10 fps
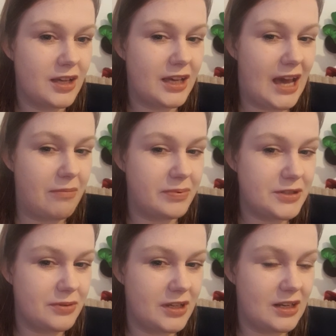gap
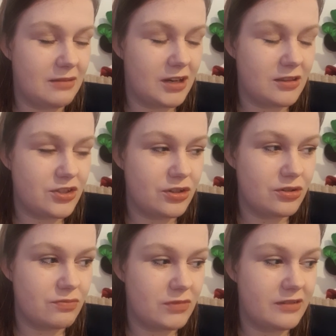between him and other
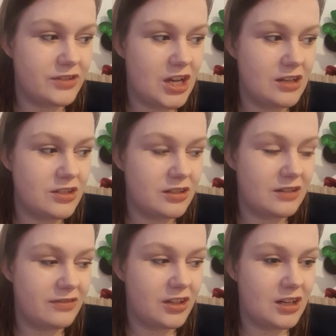children will have changed
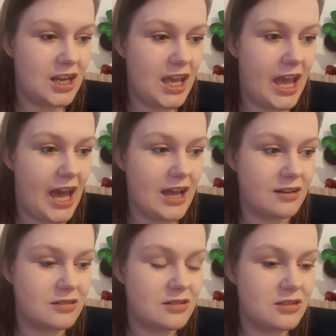significantly,
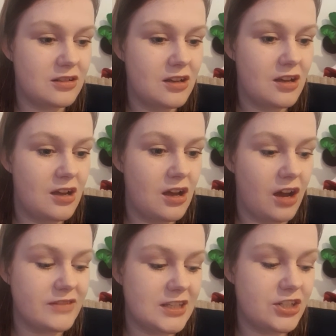and
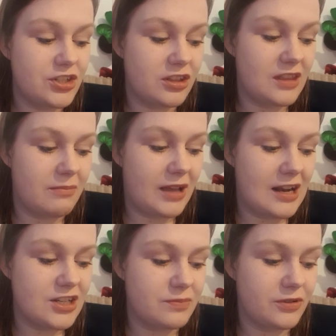obviously he should then be
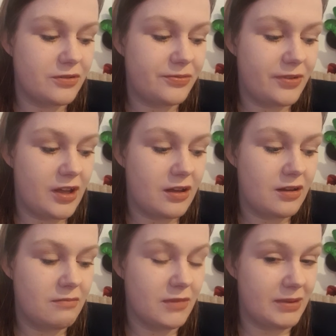eligible for
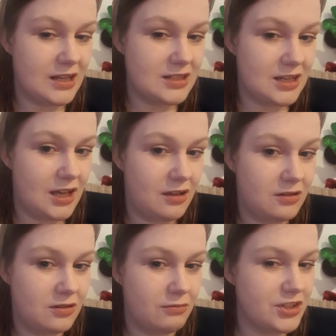mobility,
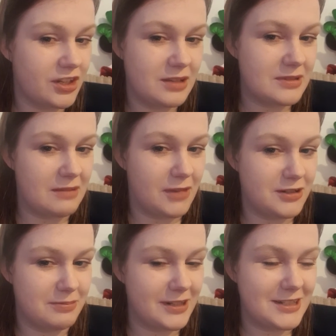which I keep saying
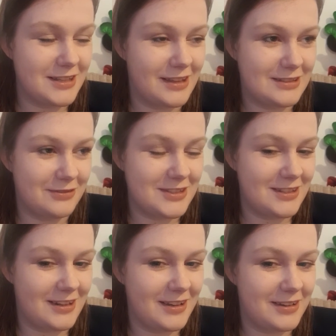motability, and that's
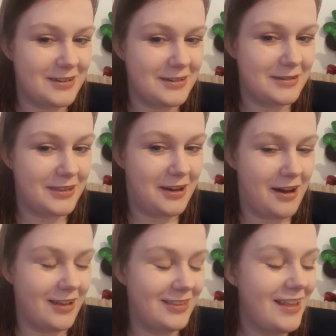obviously like the cars.